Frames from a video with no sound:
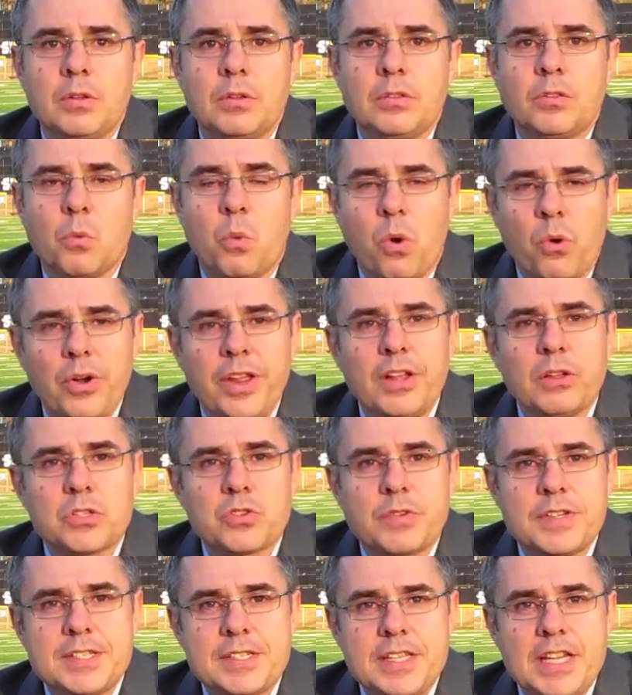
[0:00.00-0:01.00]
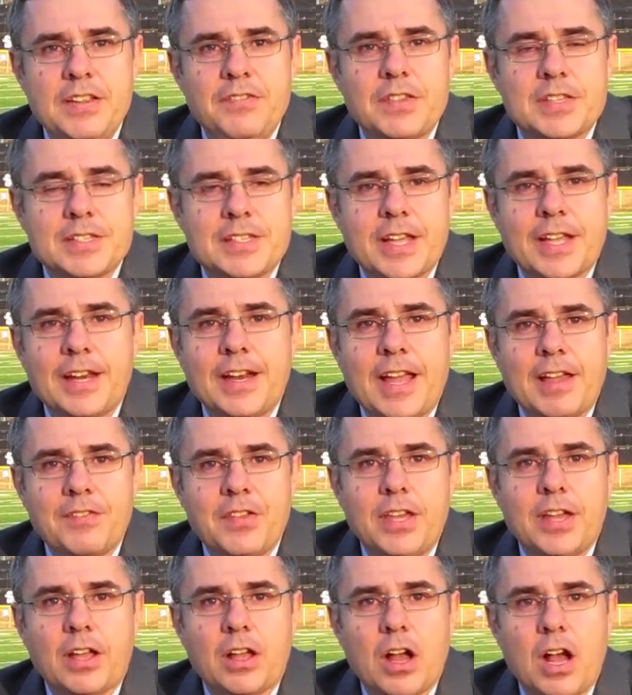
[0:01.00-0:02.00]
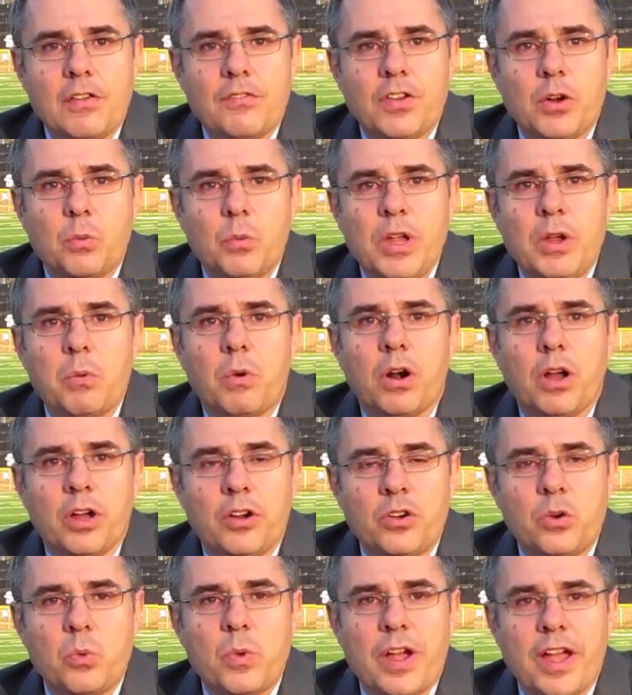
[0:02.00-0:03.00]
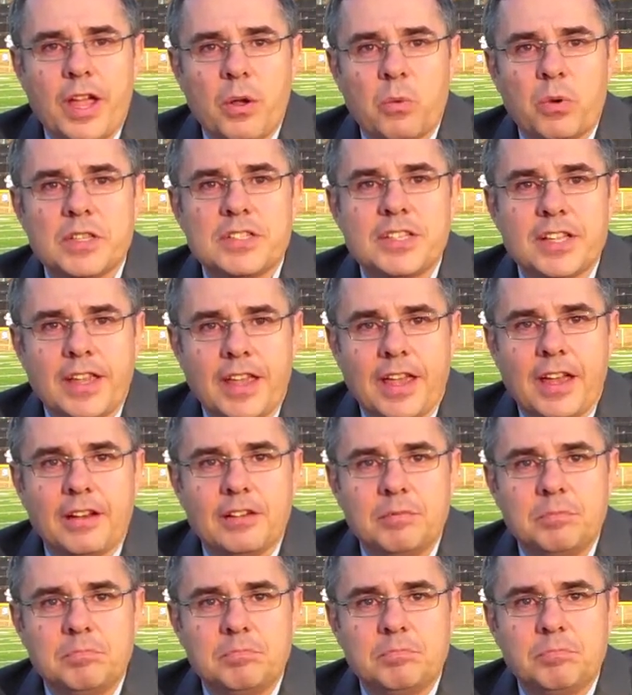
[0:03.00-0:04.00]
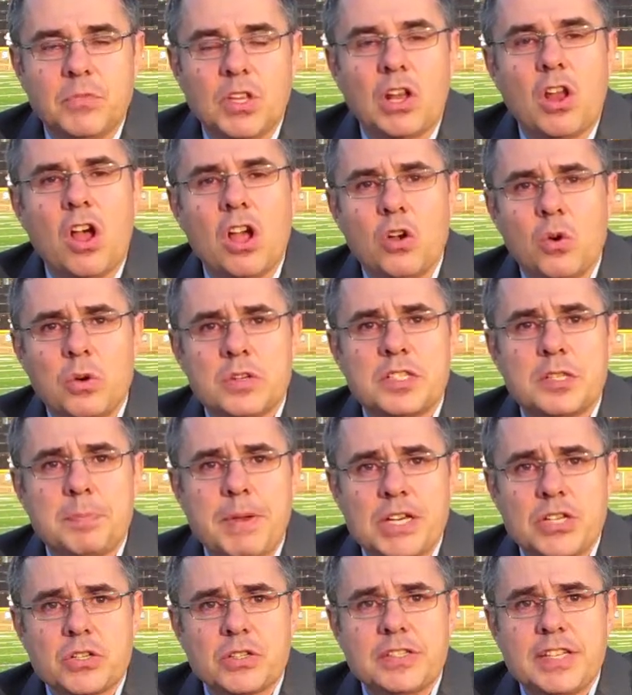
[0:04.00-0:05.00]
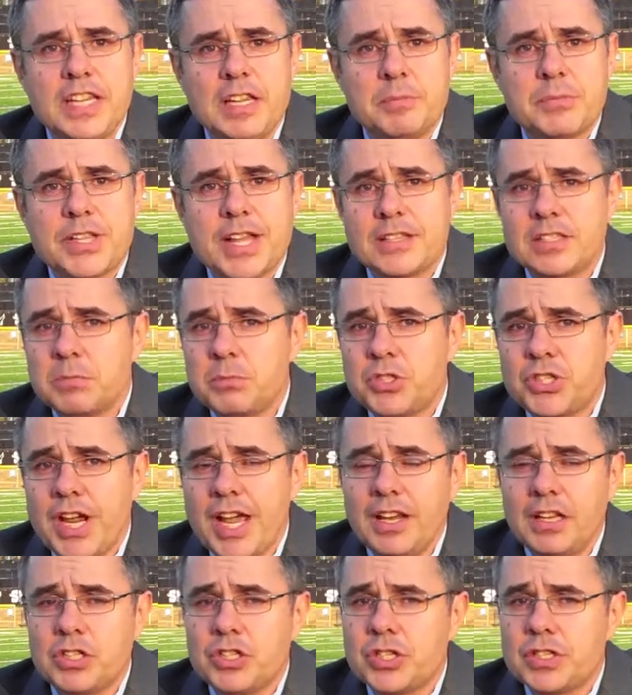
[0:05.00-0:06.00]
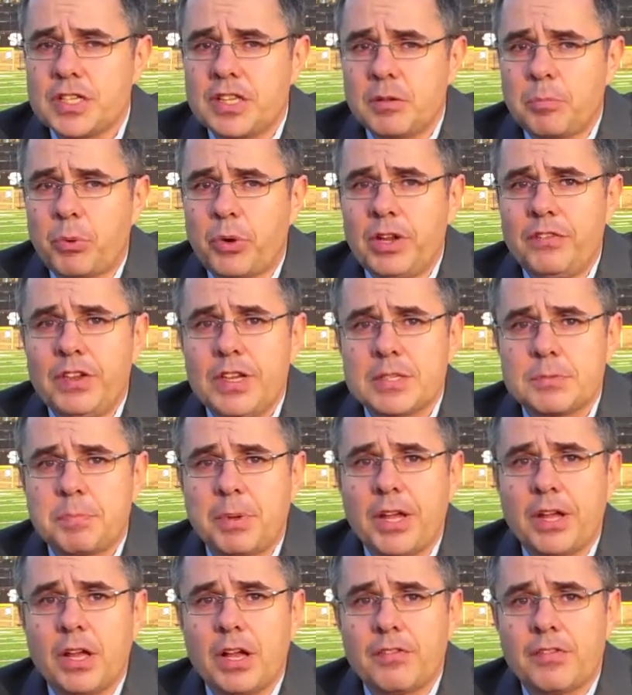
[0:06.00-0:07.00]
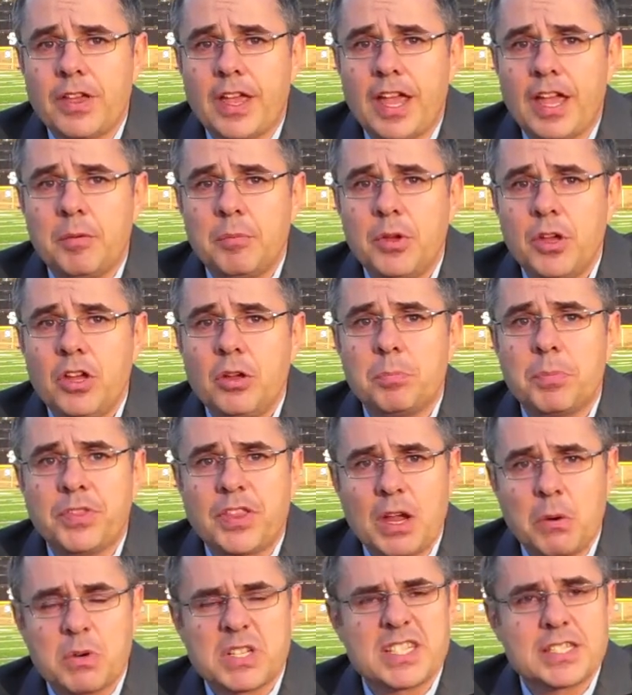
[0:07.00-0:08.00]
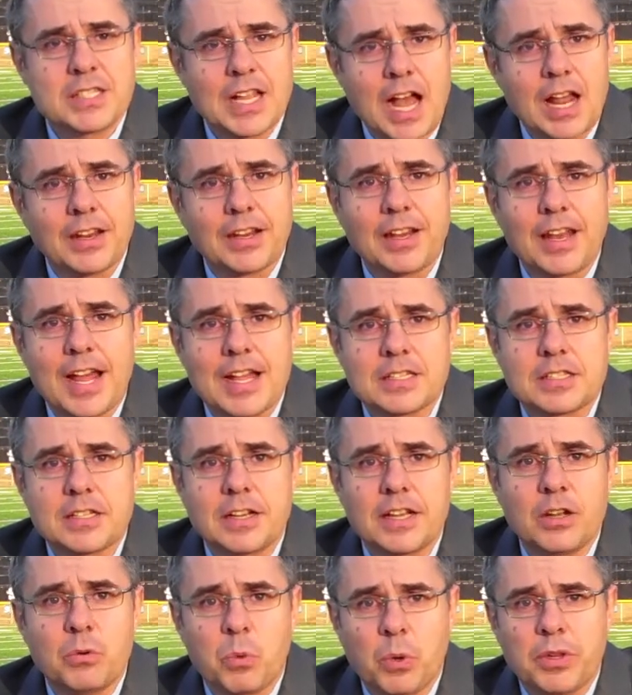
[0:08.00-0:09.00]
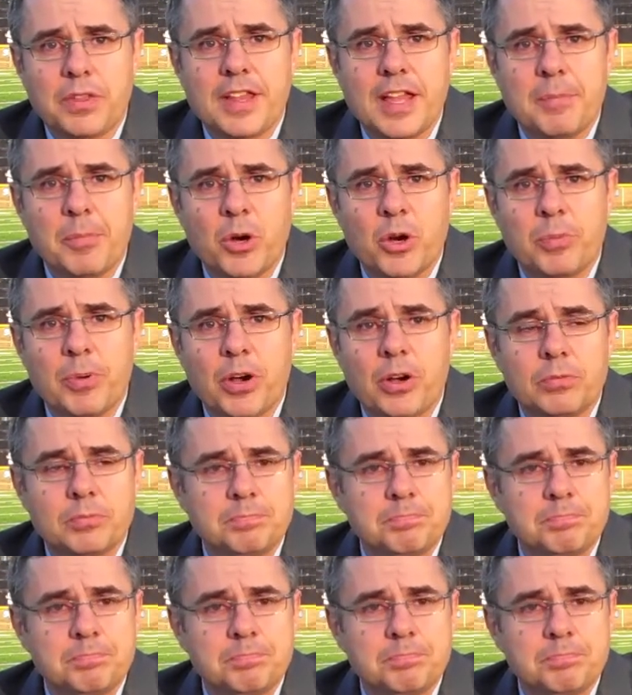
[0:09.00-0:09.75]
The War Eagles received the second half kickoff, and we were underway once again. The Longhorn special teams had some challenges in the previous playoff game, but they were solid last night, weren't they, Bobo?